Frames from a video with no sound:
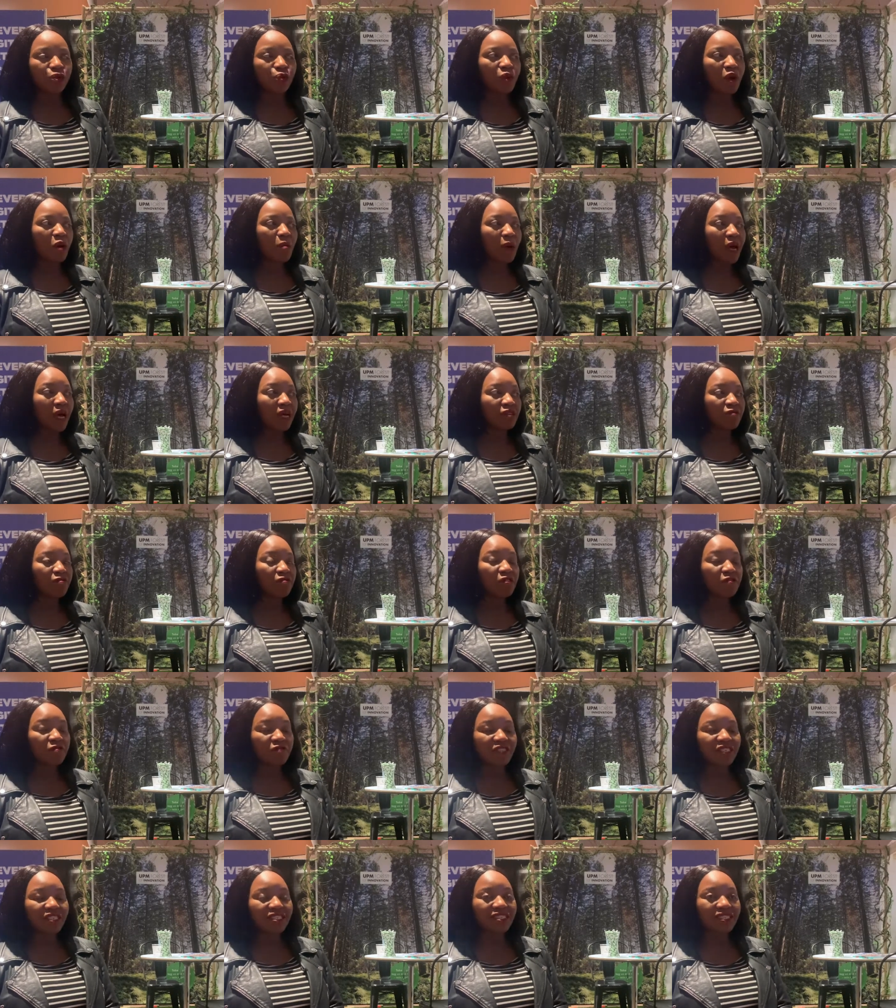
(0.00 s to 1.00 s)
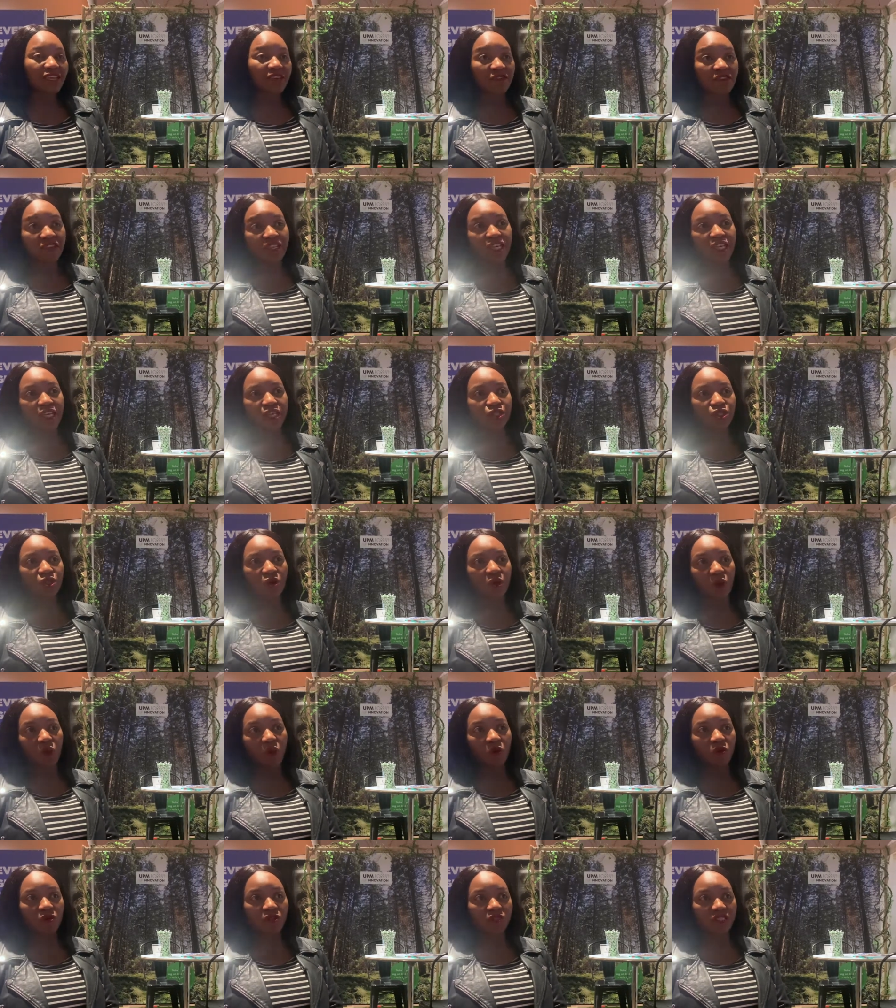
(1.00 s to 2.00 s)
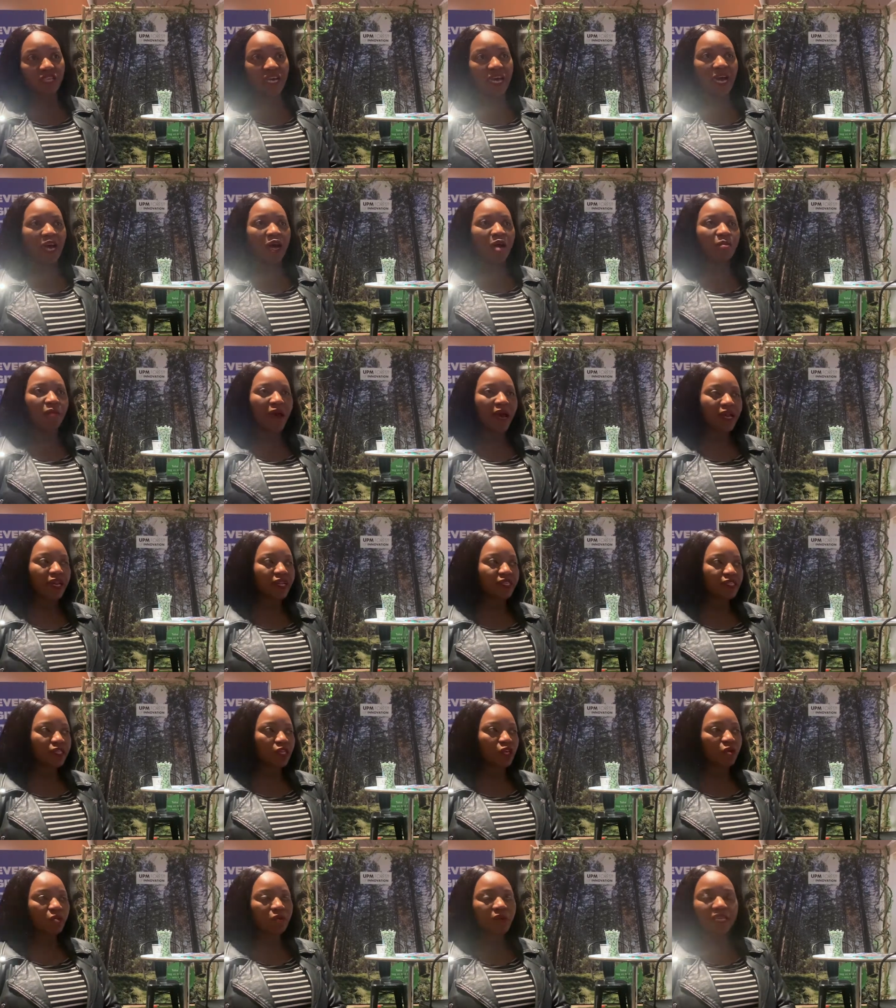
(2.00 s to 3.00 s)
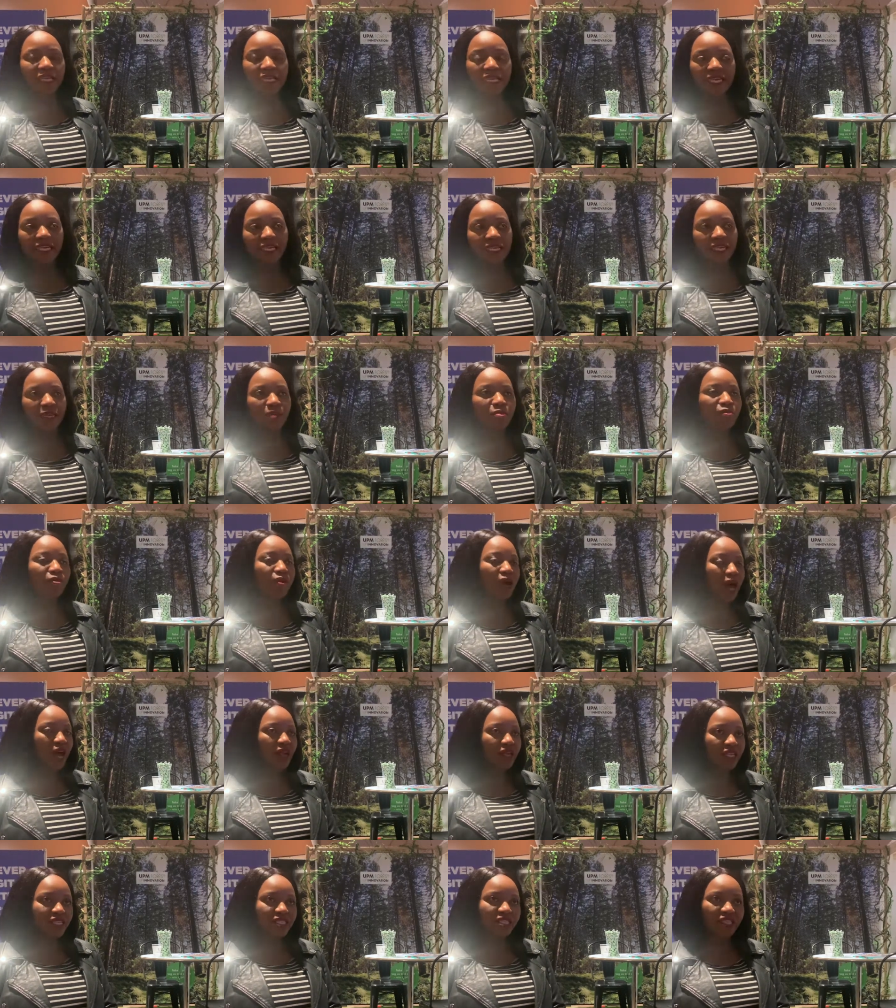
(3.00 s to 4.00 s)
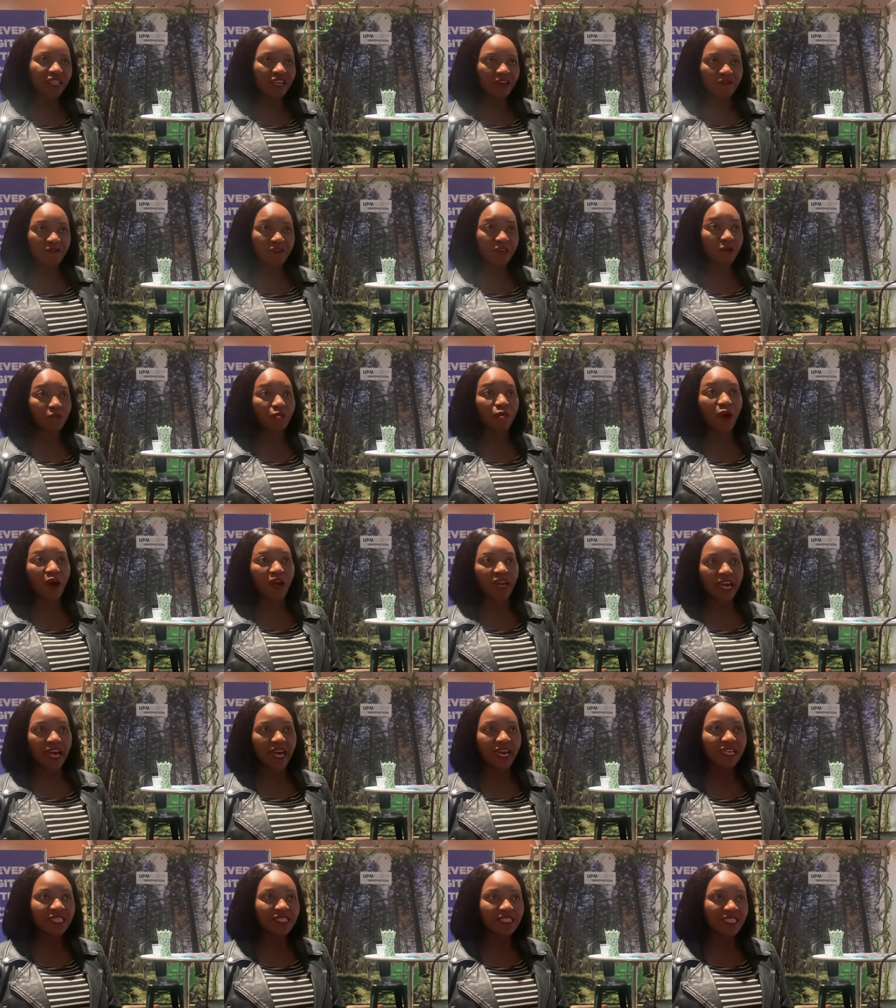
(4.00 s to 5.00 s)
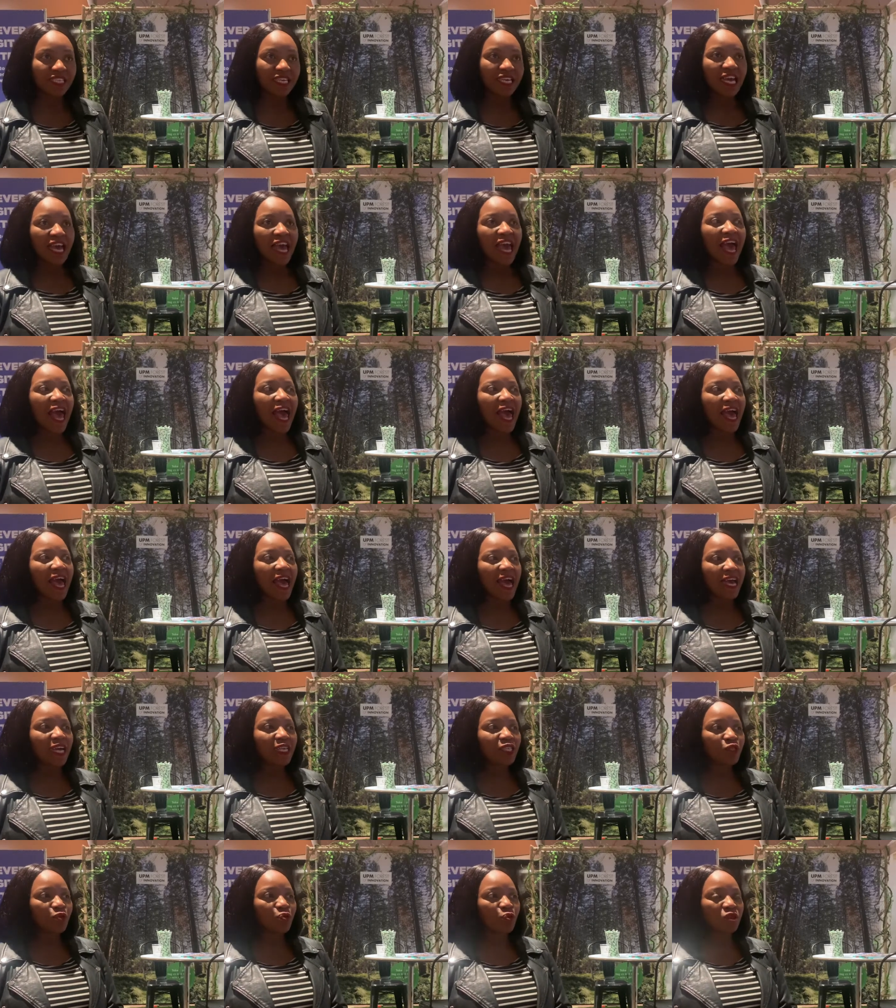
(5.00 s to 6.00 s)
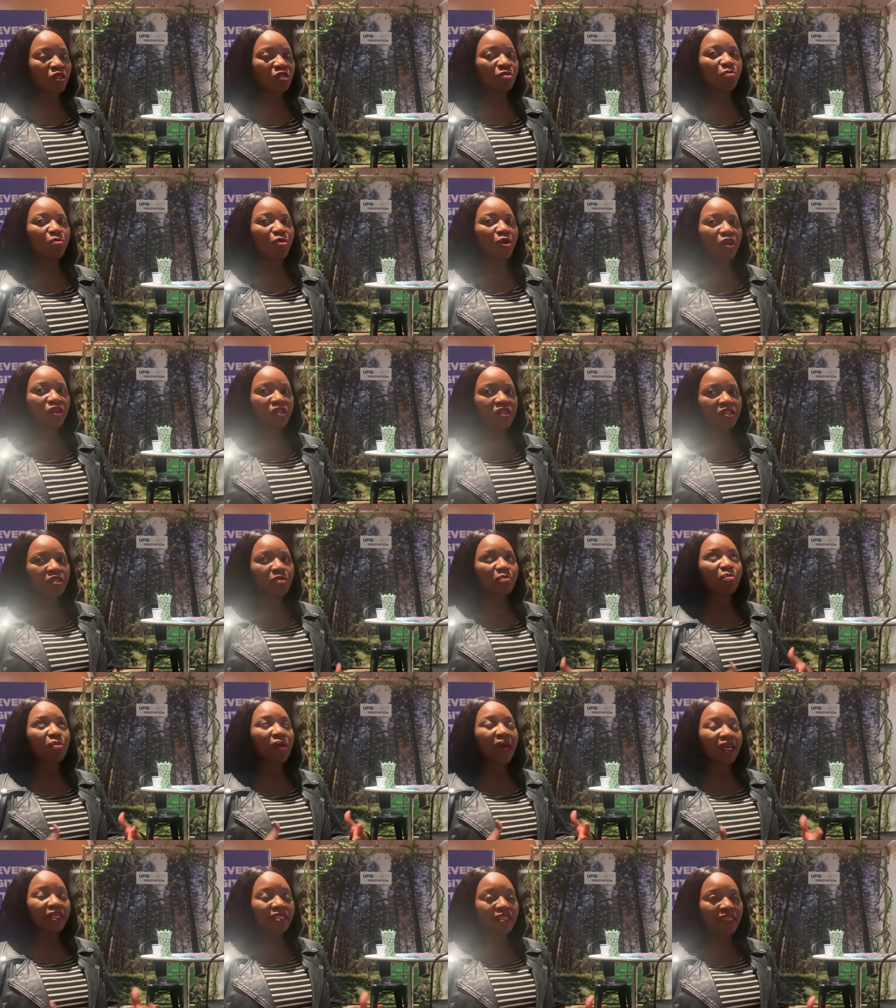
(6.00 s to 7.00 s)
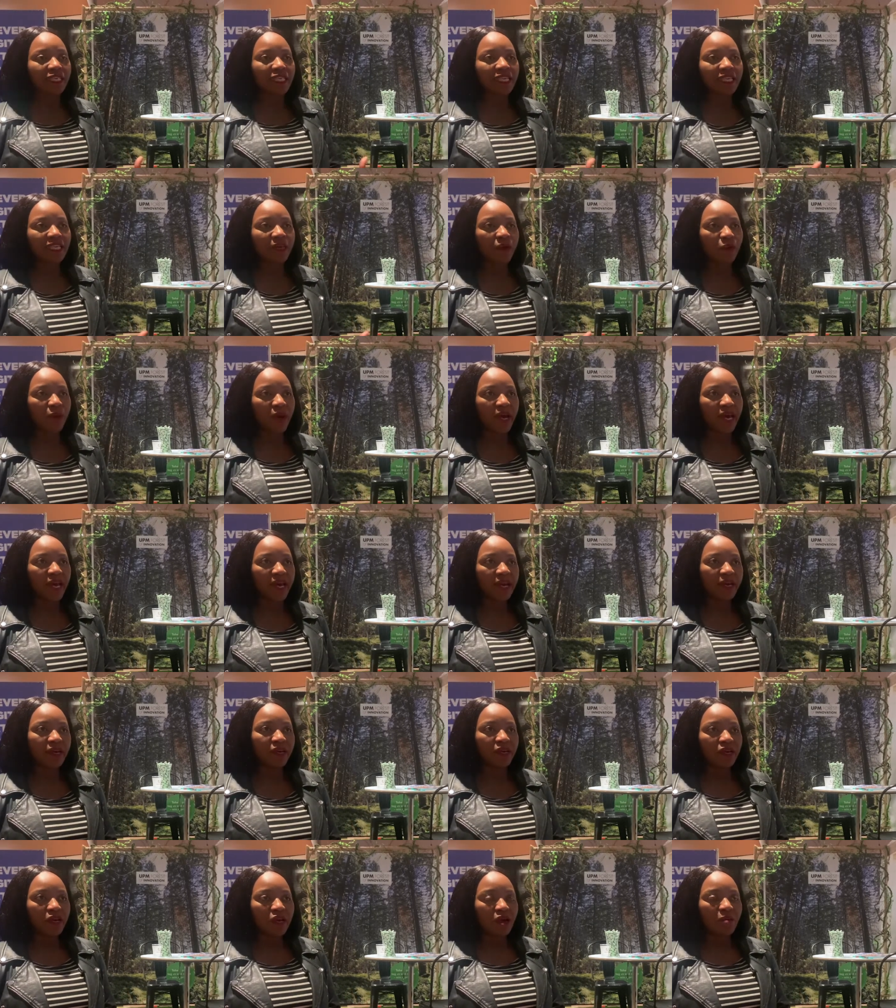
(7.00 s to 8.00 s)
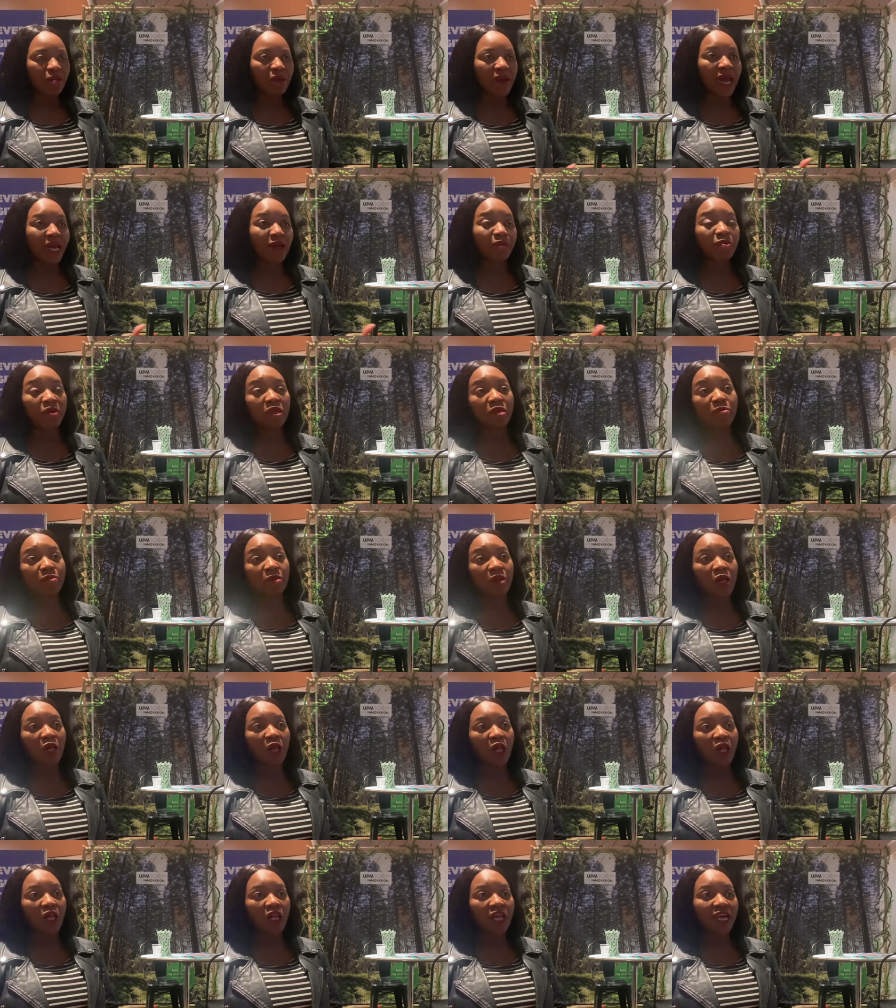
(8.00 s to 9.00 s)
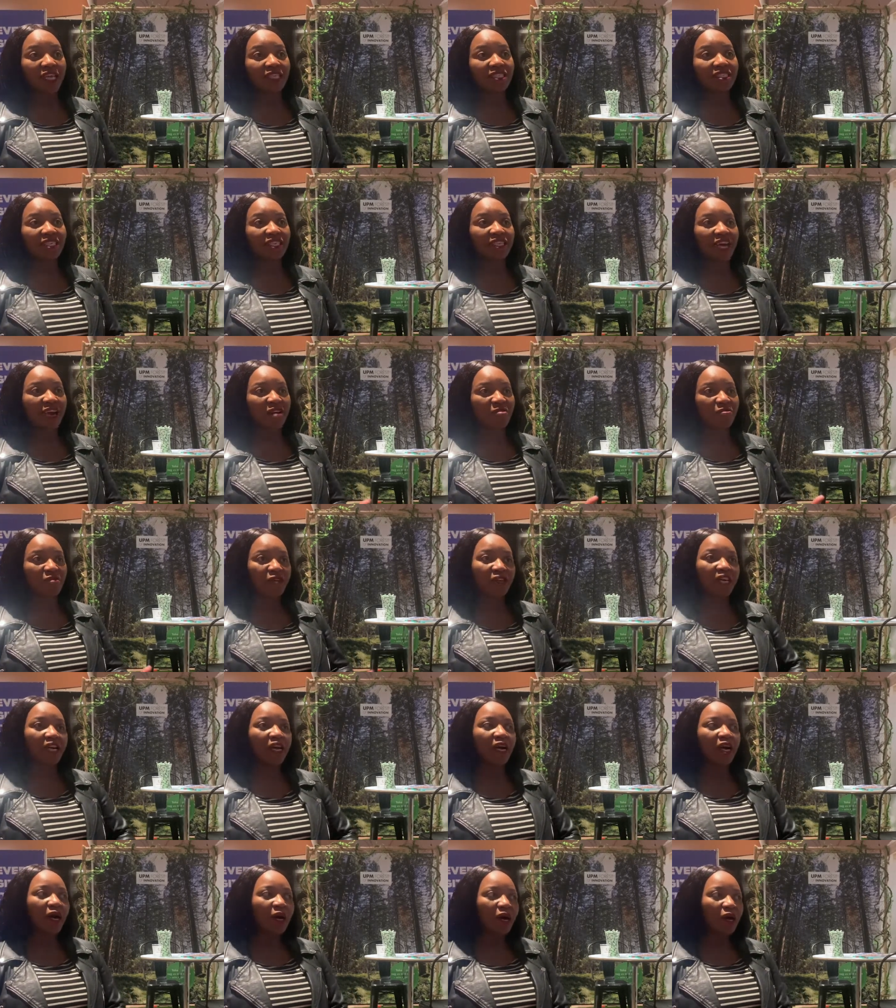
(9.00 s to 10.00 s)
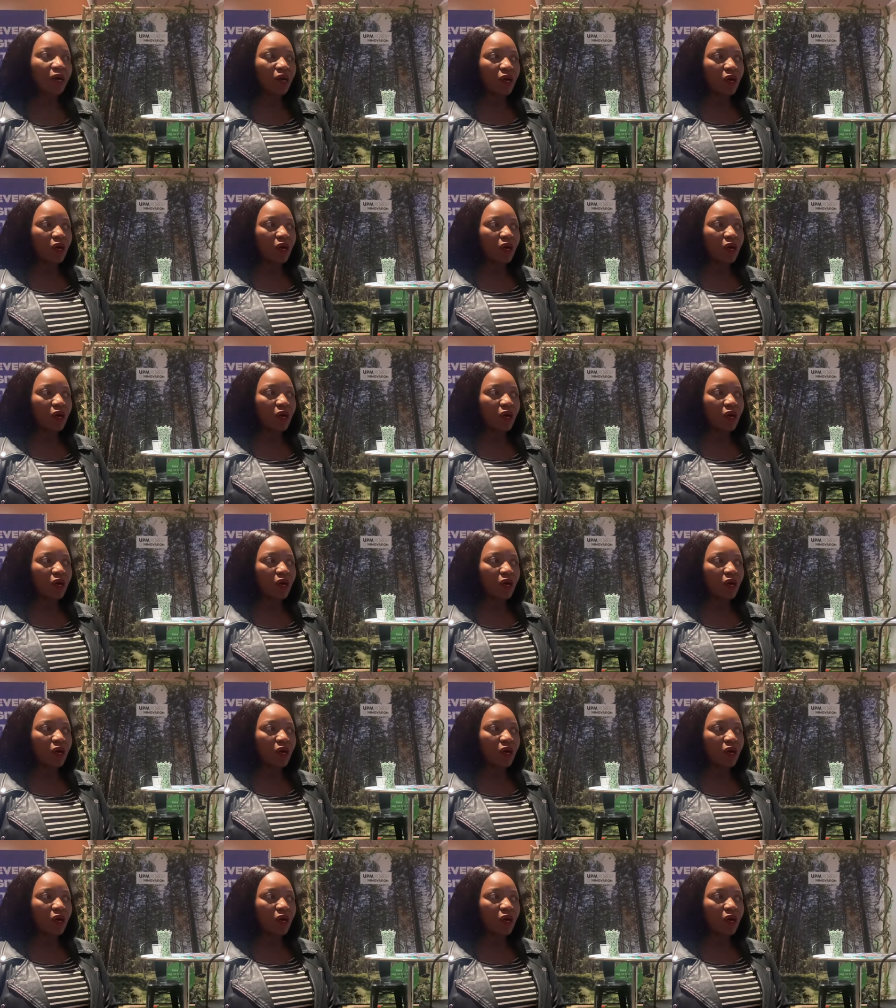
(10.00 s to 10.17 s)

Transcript: We're about 57 years old um, and it's a completely proudly South African product and was birthed basically where black people in South Africa